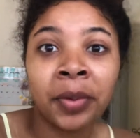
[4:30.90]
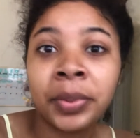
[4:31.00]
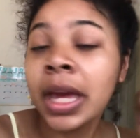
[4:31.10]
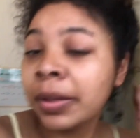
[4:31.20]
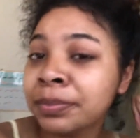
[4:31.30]

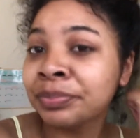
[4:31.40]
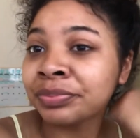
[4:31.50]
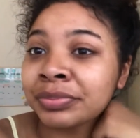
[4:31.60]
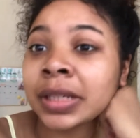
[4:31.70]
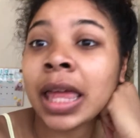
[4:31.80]
But yeah,
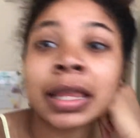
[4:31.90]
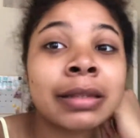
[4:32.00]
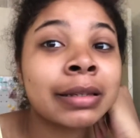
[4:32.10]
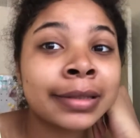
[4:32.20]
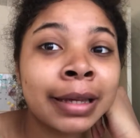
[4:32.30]

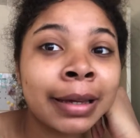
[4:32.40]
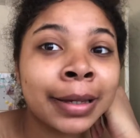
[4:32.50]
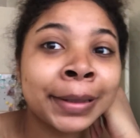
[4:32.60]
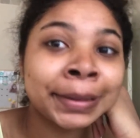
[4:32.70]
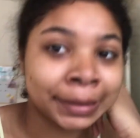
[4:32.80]
this is
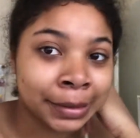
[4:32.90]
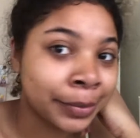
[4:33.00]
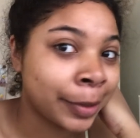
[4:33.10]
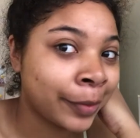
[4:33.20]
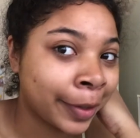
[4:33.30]

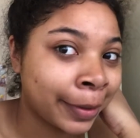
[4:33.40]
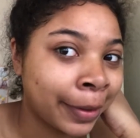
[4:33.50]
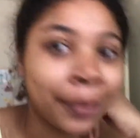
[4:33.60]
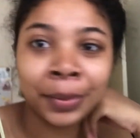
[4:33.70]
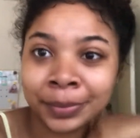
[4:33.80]
me waking
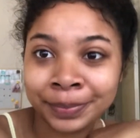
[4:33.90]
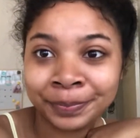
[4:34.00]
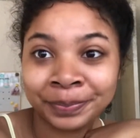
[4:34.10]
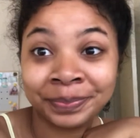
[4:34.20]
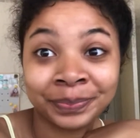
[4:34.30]
up
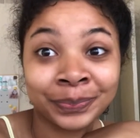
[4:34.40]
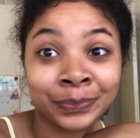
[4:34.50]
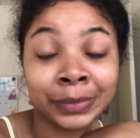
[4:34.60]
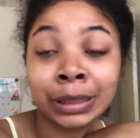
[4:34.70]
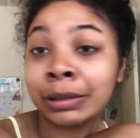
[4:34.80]

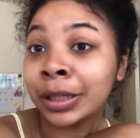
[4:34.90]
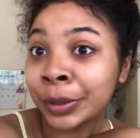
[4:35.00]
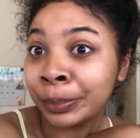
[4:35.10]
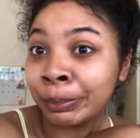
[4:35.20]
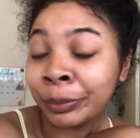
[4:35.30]

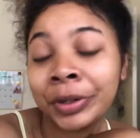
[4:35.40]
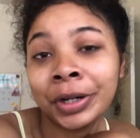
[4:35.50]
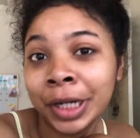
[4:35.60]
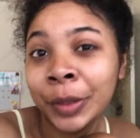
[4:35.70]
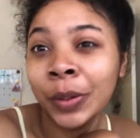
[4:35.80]
looking
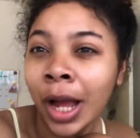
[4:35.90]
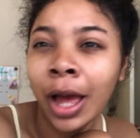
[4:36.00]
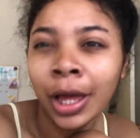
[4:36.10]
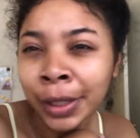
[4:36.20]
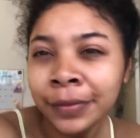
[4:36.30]
pretty
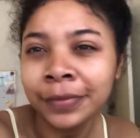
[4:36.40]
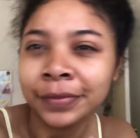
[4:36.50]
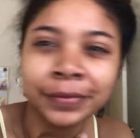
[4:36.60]
rough.